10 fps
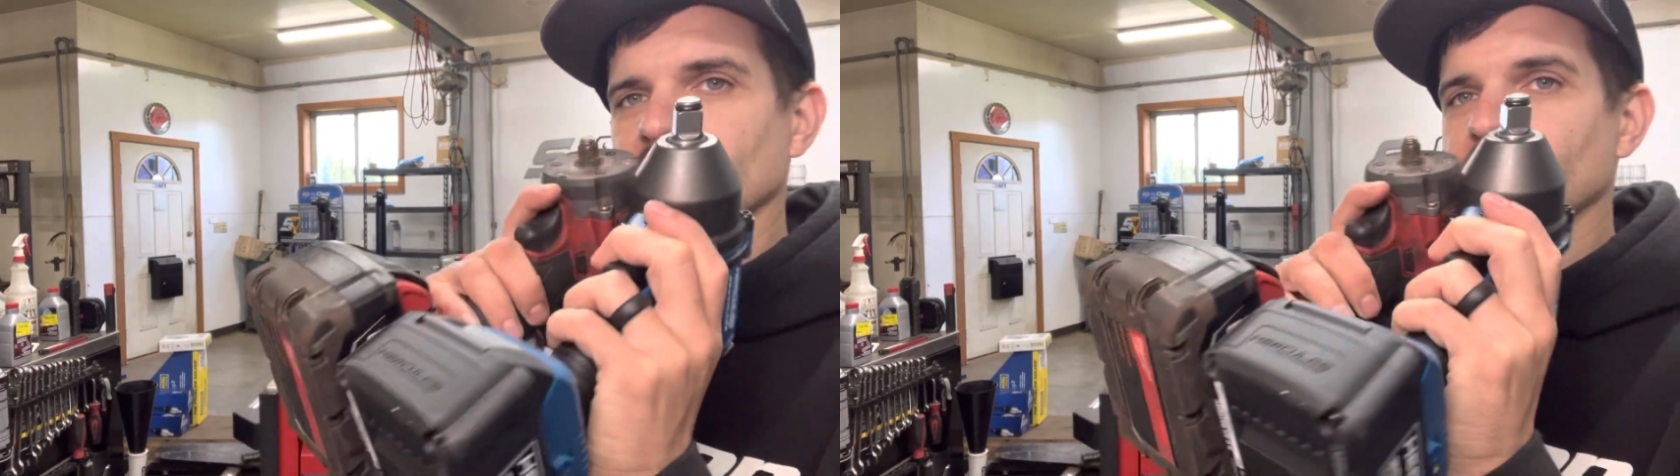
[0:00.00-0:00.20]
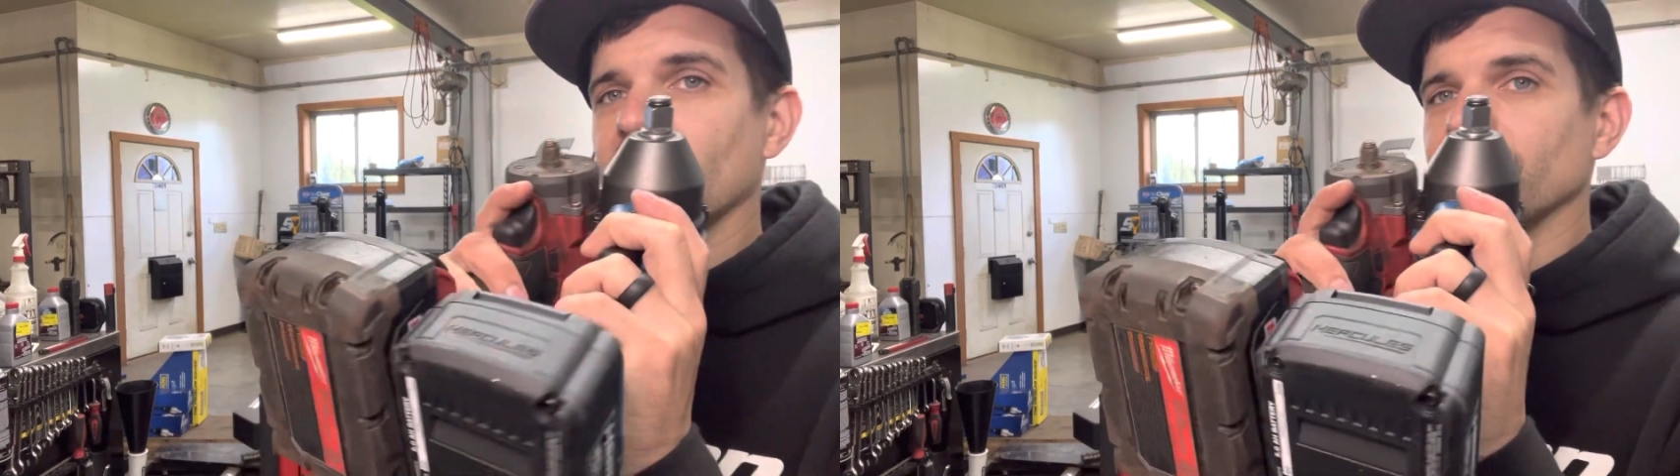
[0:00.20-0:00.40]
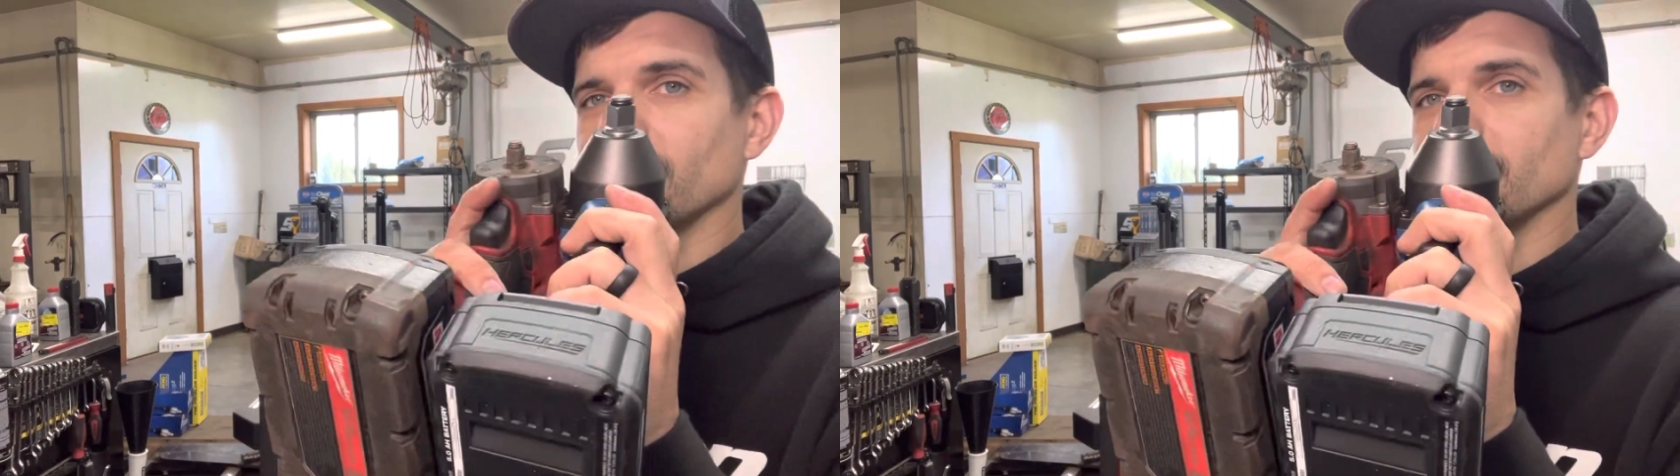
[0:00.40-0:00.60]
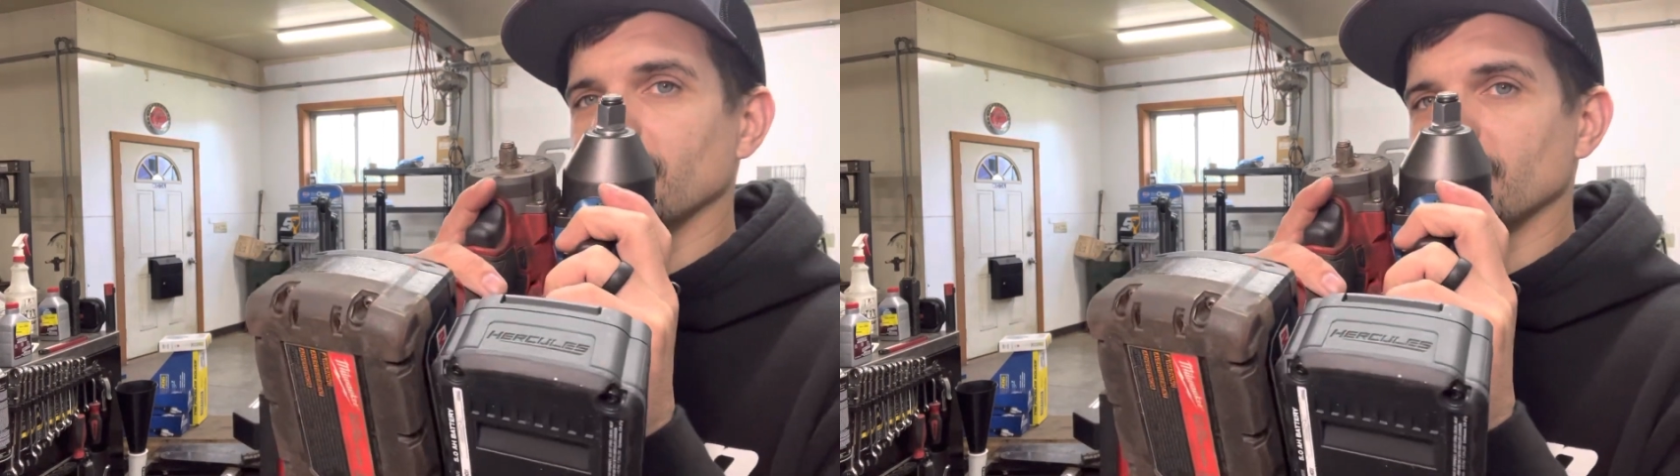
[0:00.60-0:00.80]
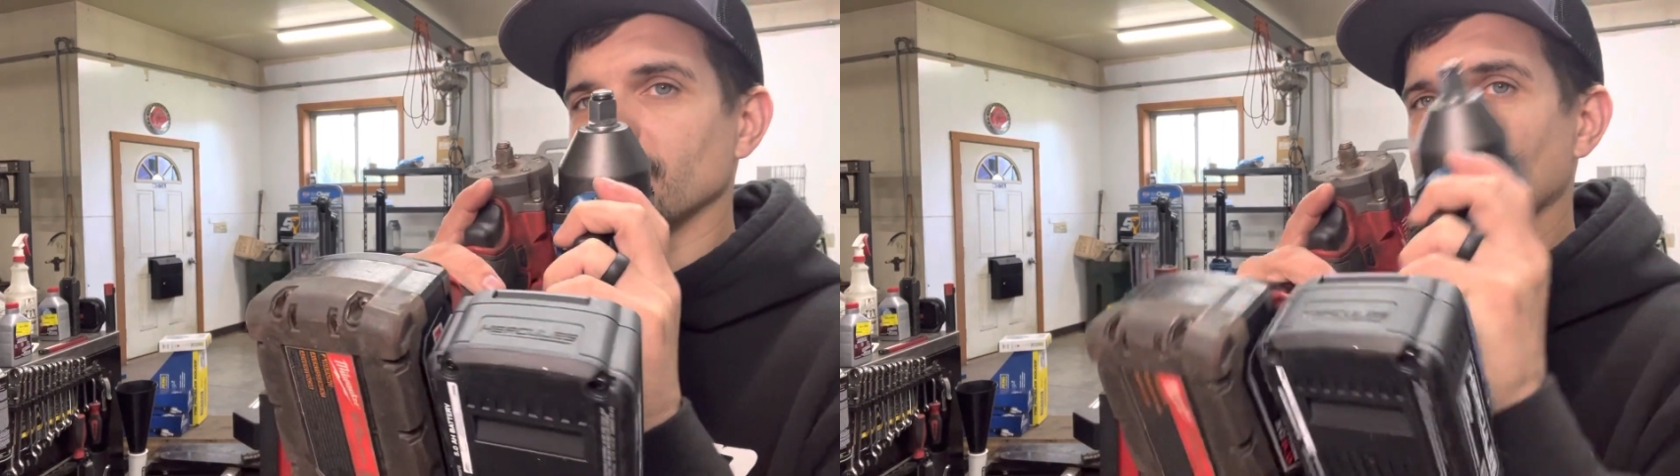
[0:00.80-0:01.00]
I mean,
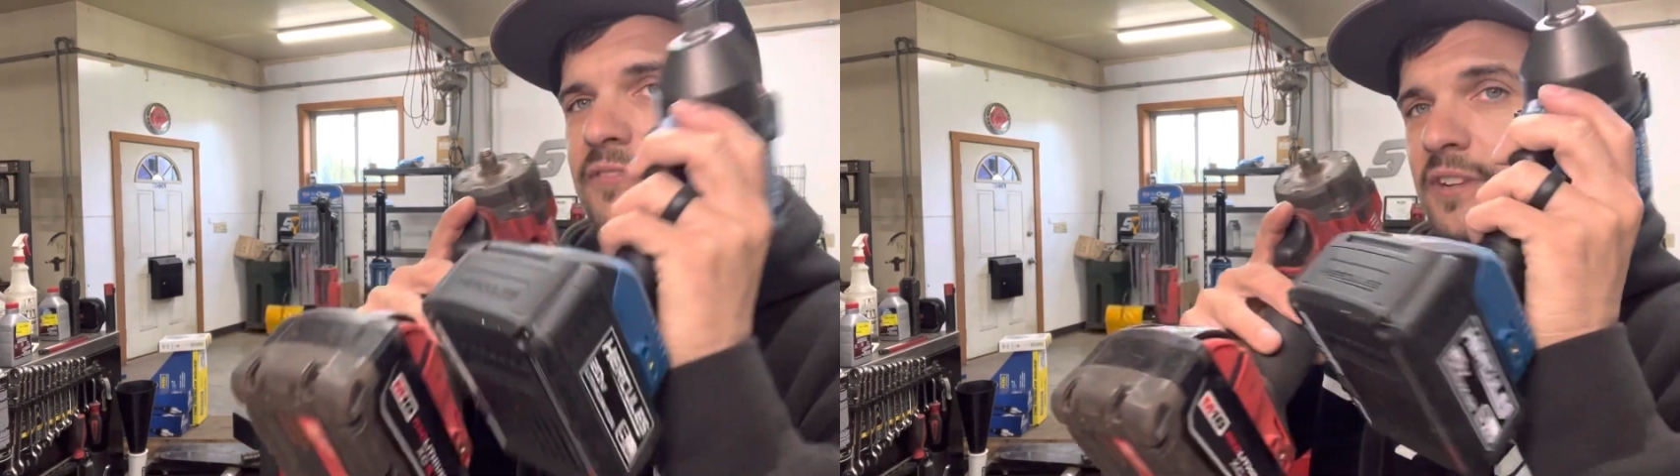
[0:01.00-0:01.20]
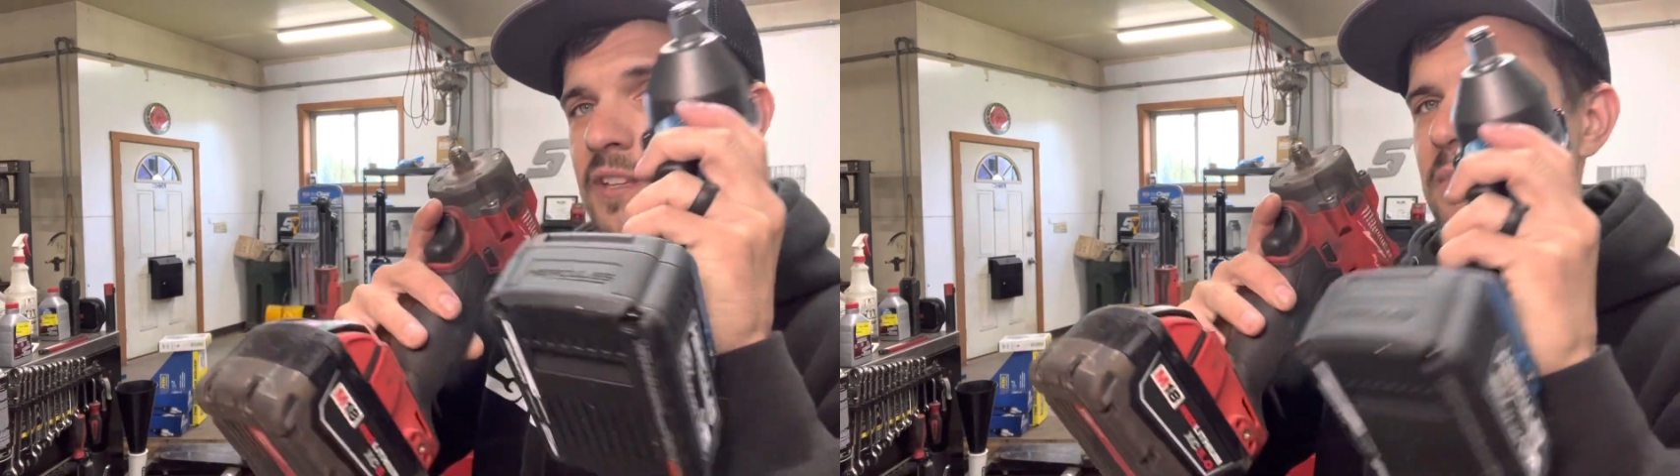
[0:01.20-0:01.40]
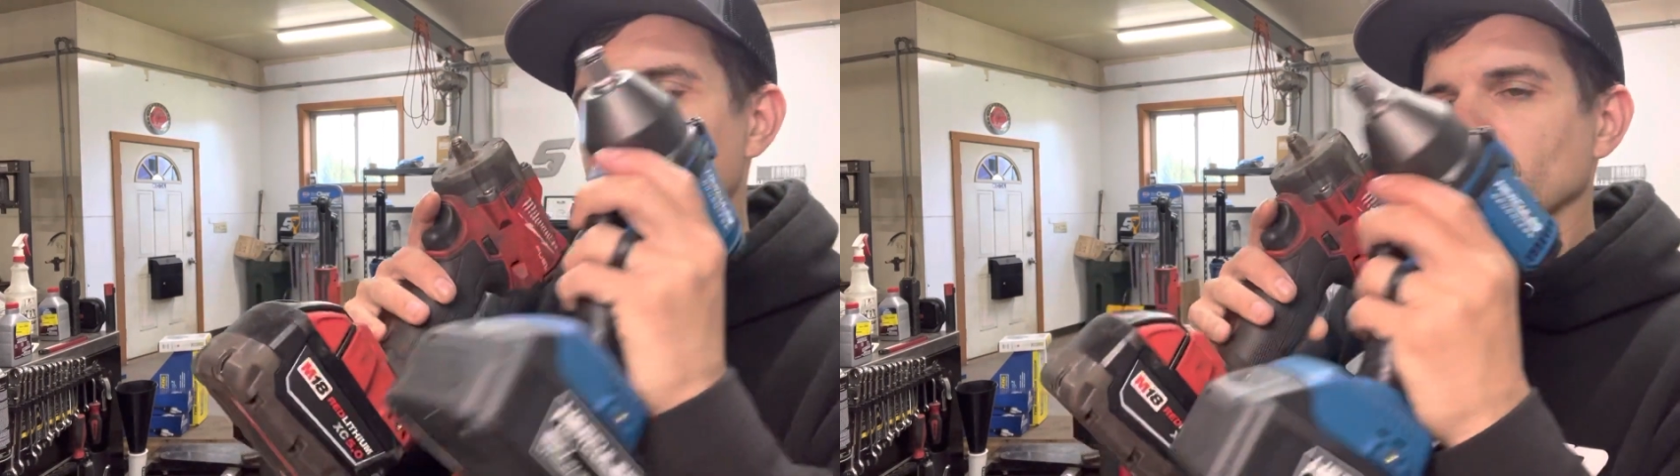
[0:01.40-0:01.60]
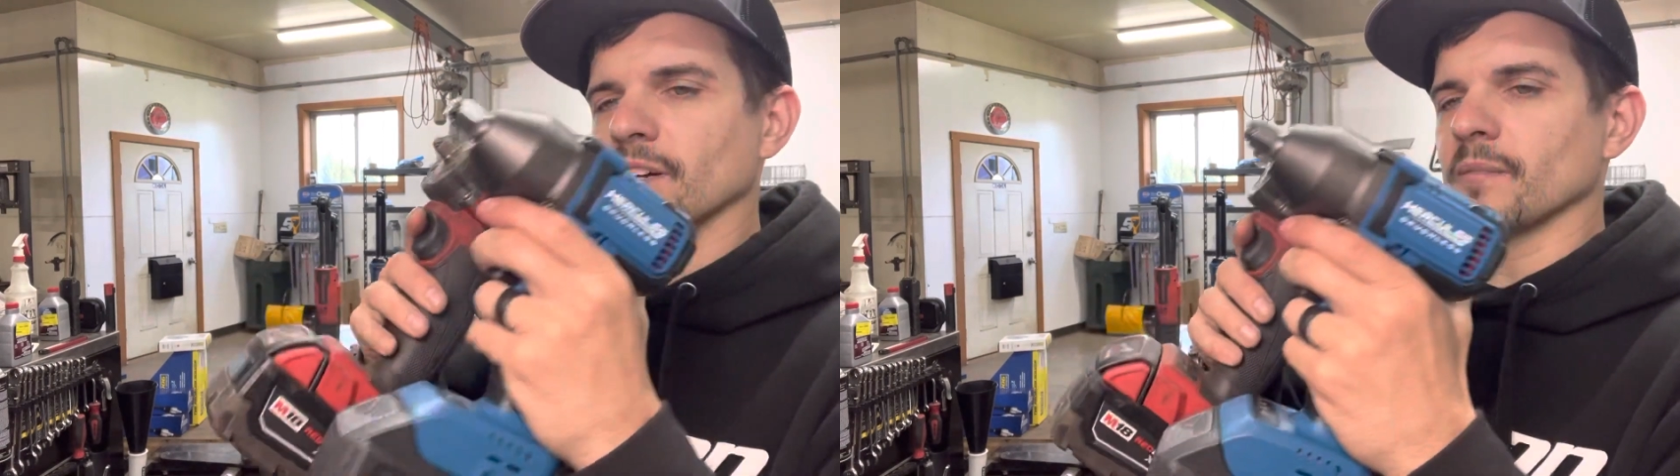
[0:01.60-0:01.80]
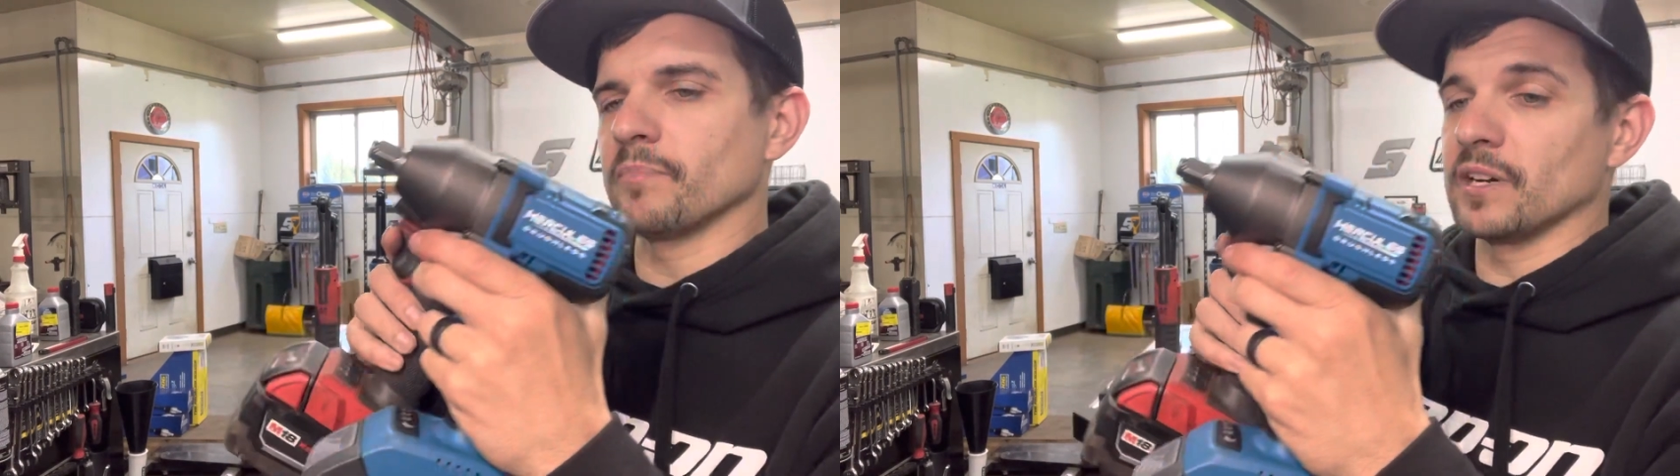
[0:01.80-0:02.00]
obviously it's definitely bigger,